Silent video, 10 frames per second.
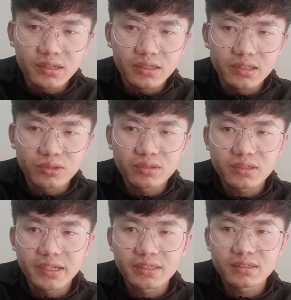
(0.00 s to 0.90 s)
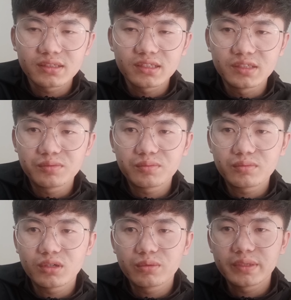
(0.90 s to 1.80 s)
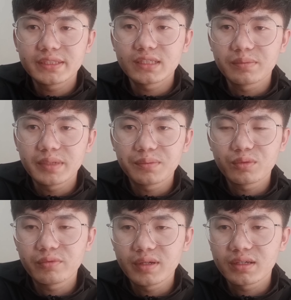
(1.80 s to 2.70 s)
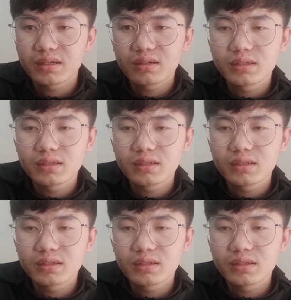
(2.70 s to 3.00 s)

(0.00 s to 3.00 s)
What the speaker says: I thought like it provides a platform where